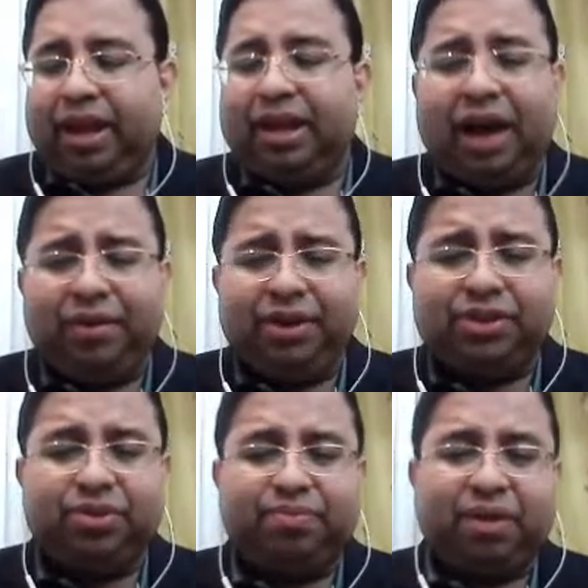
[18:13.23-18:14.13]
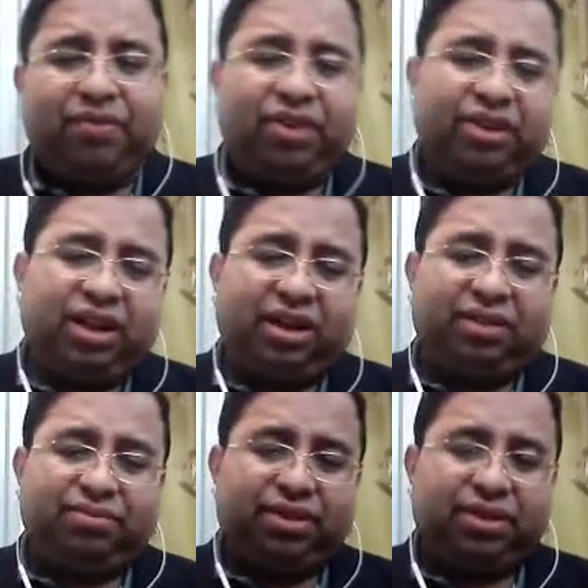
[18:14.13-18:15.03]
Nowadays we prefer
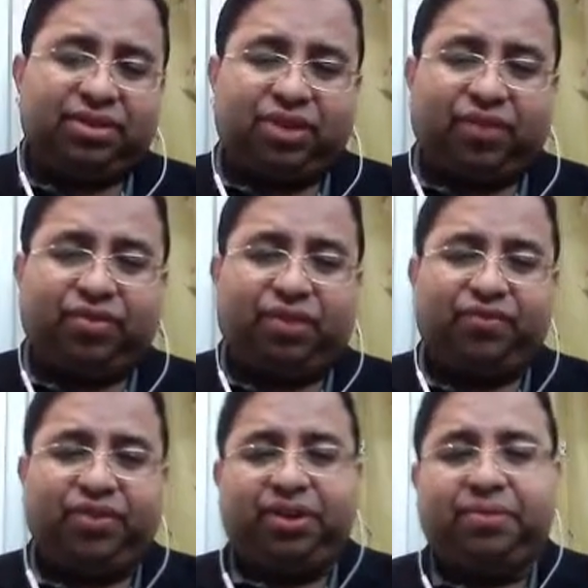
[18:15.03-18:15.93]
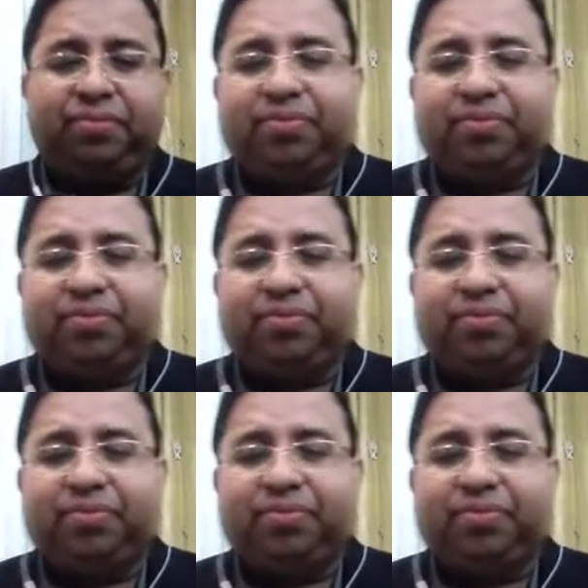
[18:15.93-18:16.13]
the soft copy,